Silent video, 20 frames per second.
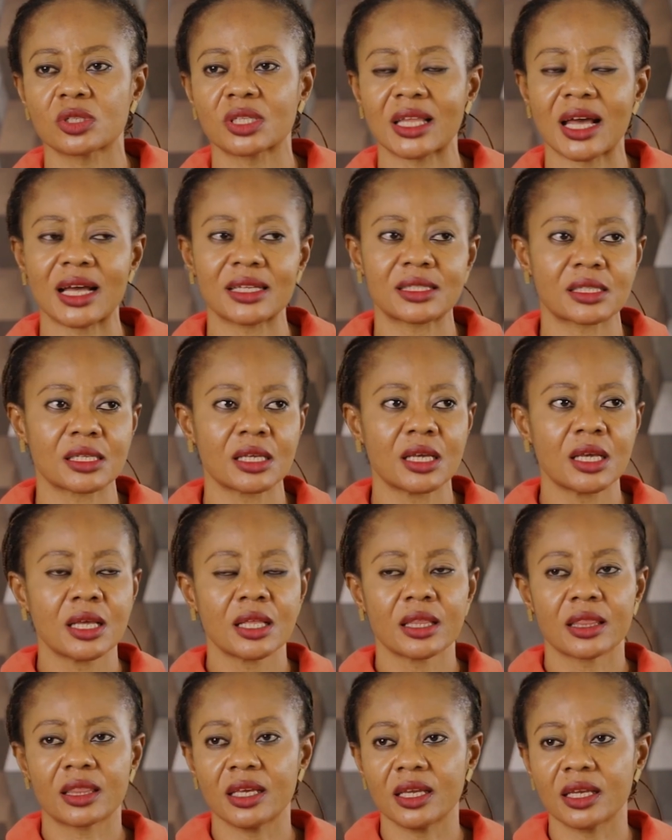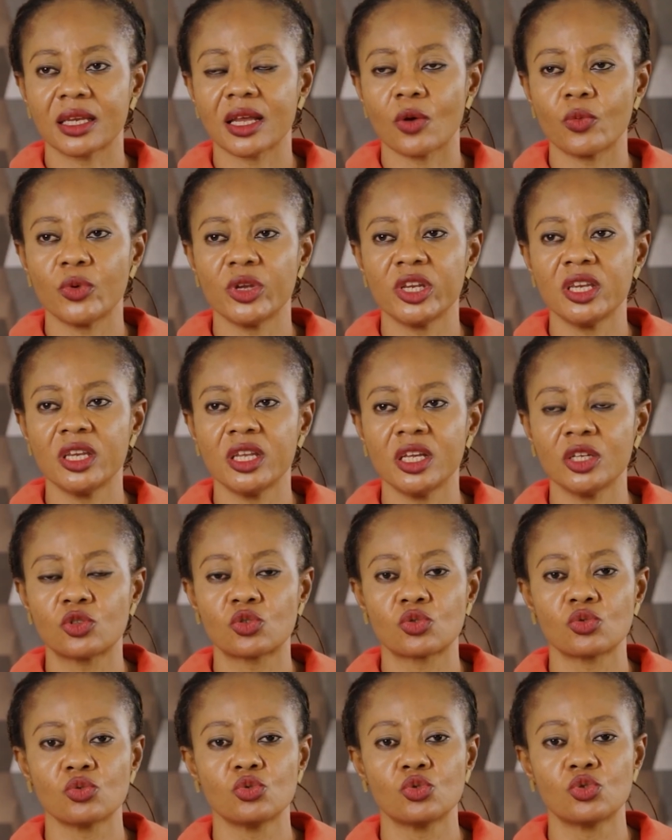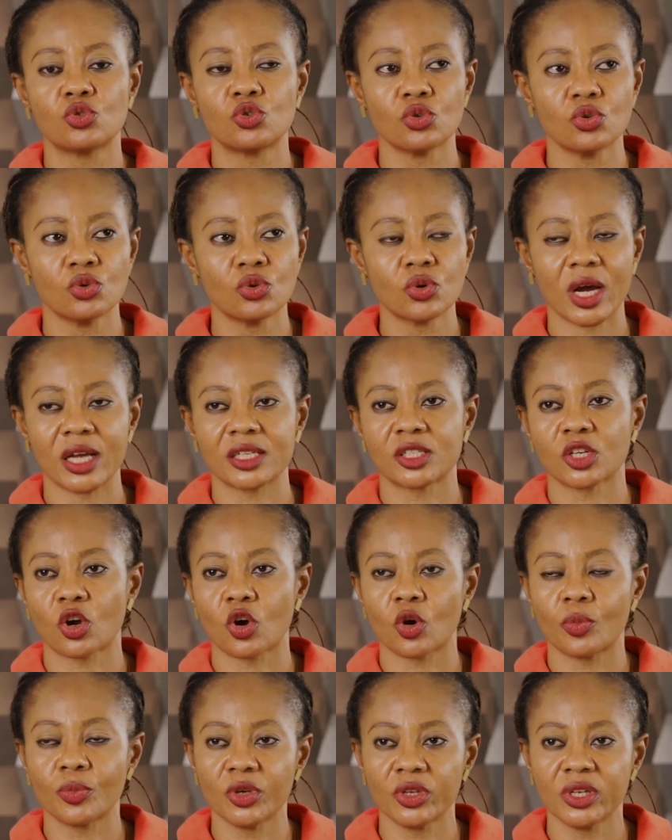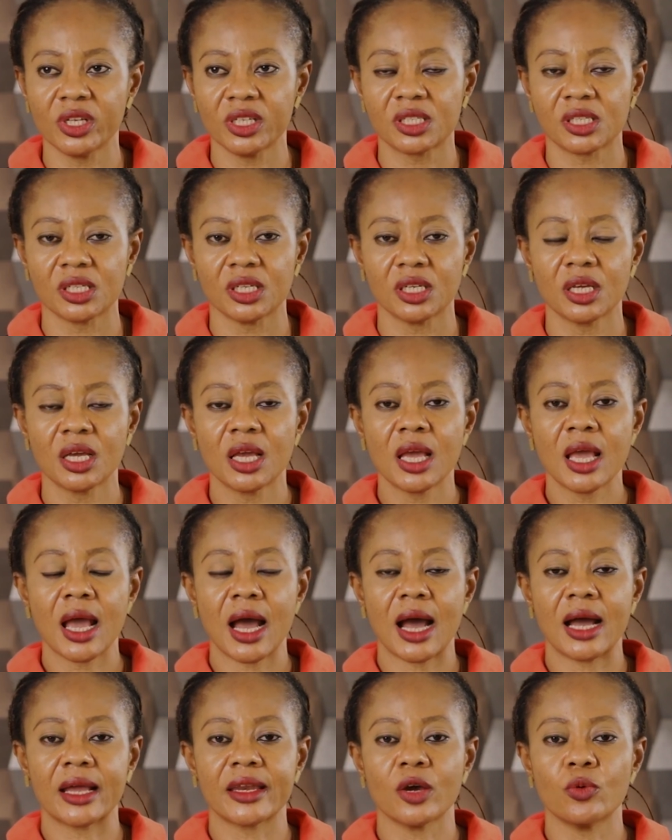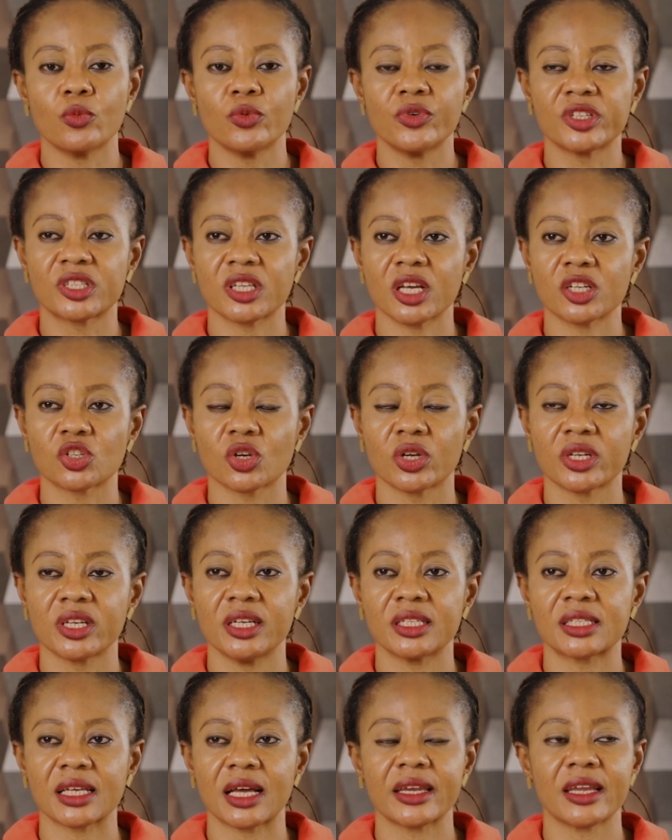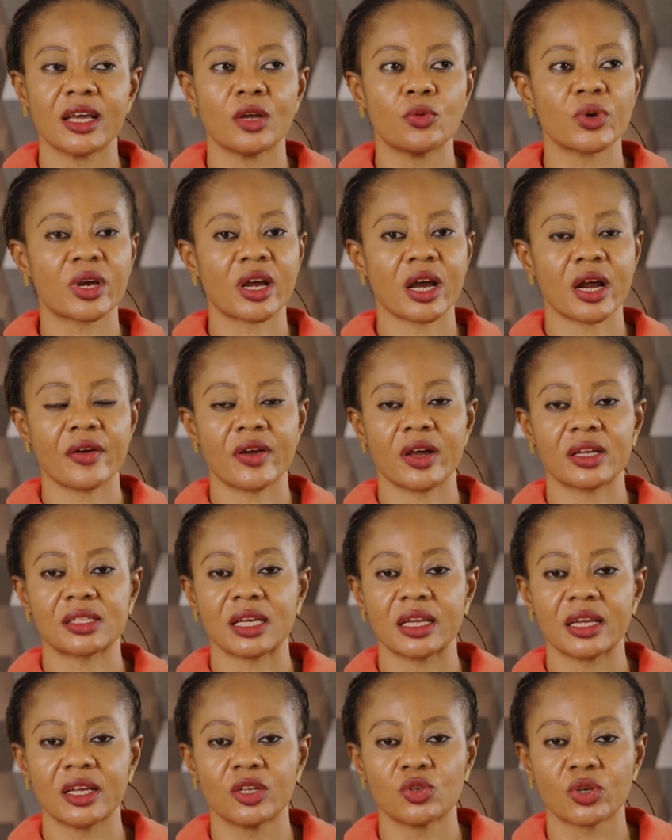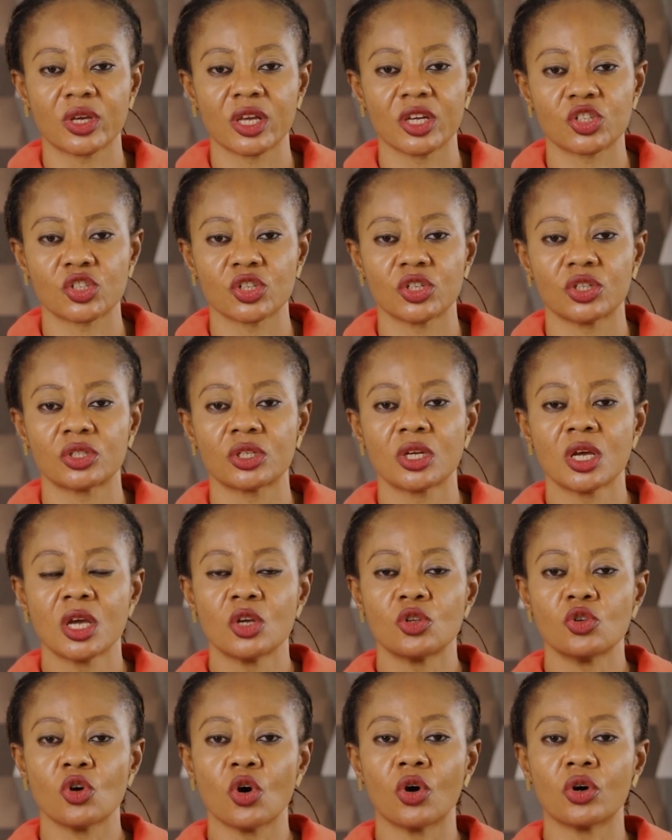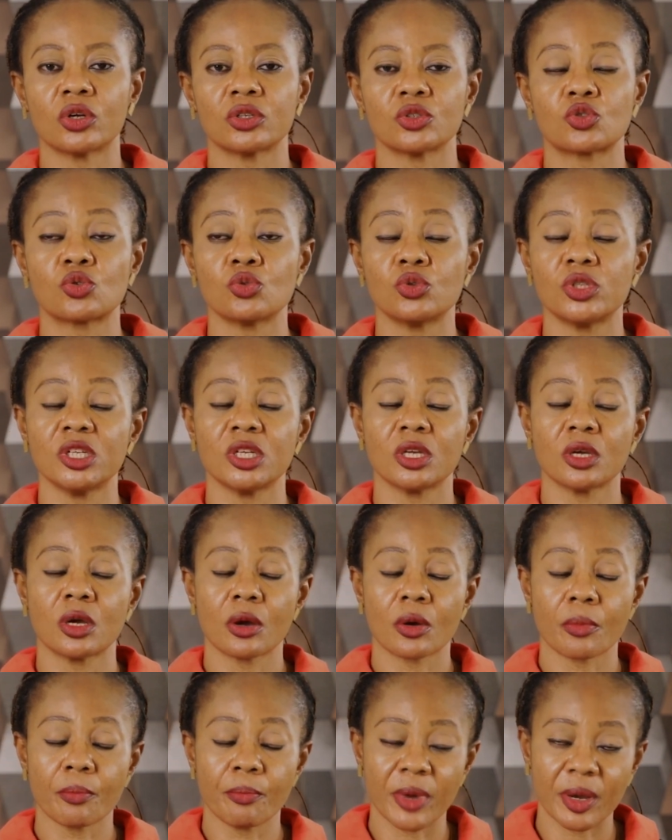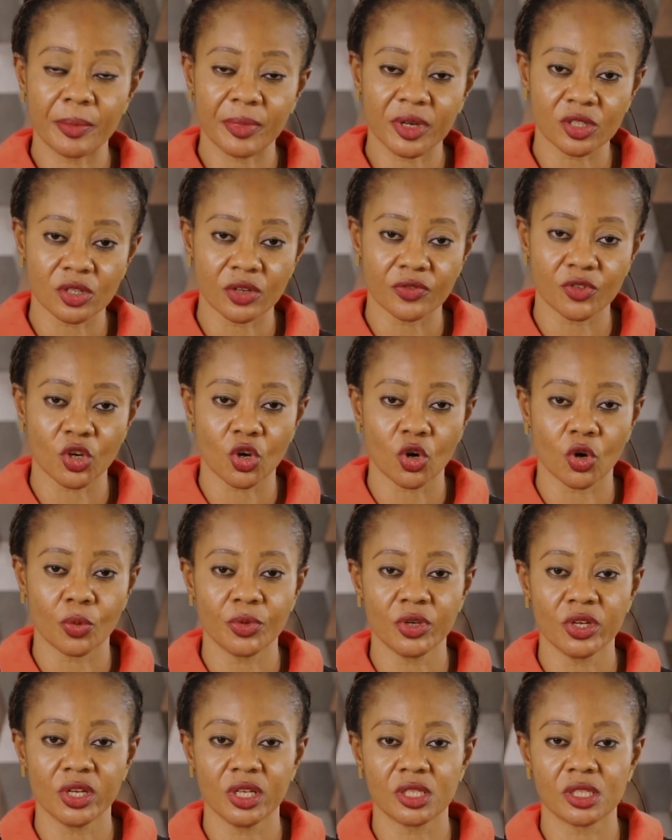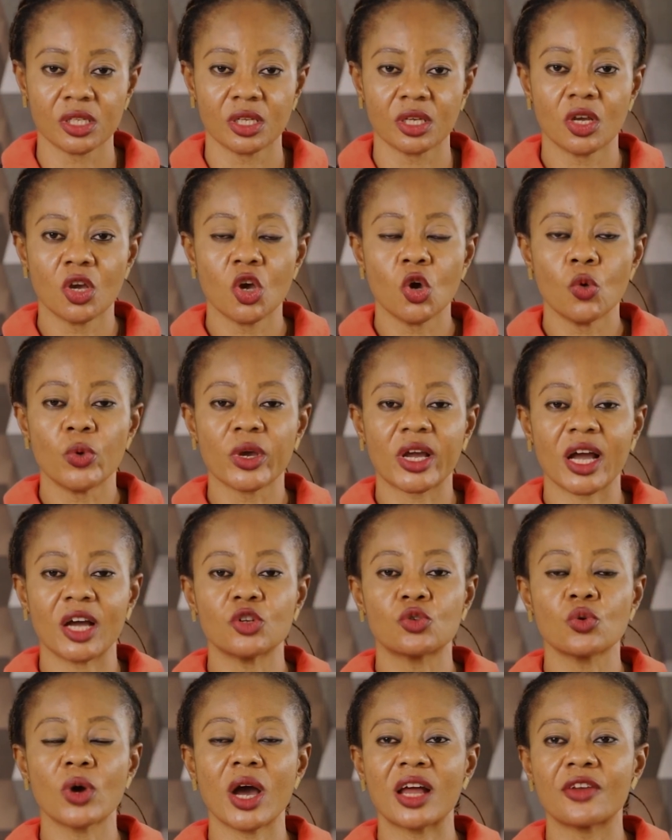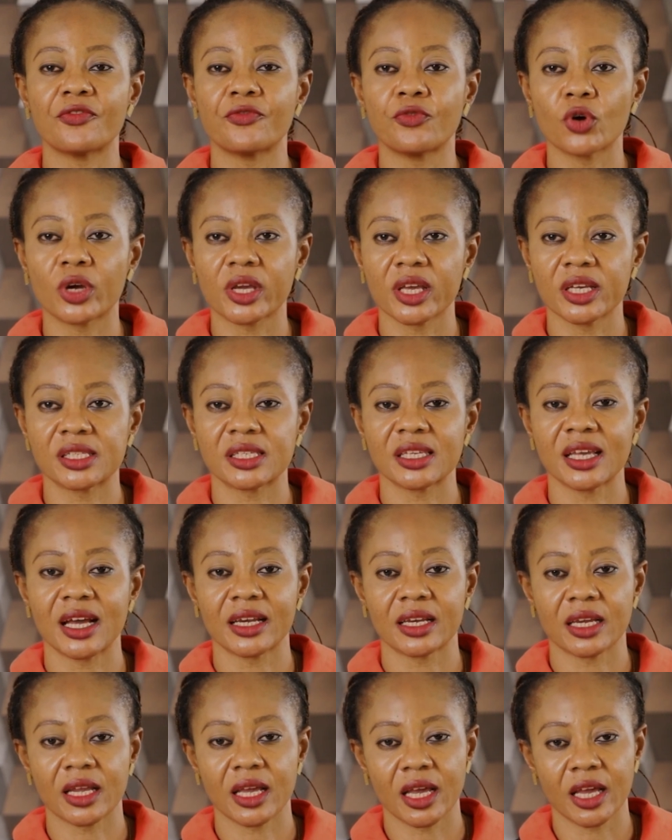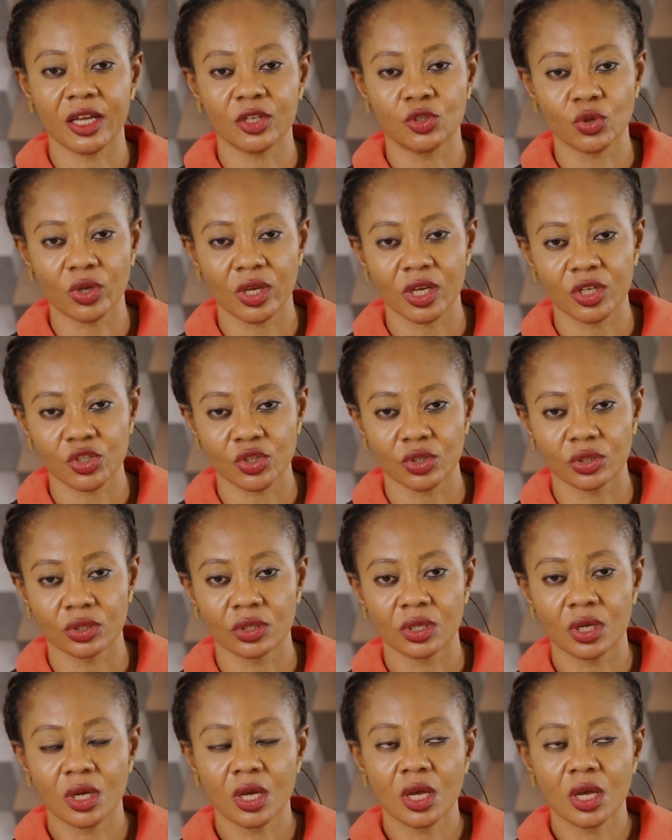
that thing that we need to do as a community, and then we research on it, and then we carry out an education on to the members of the community. We can do advocacy and education.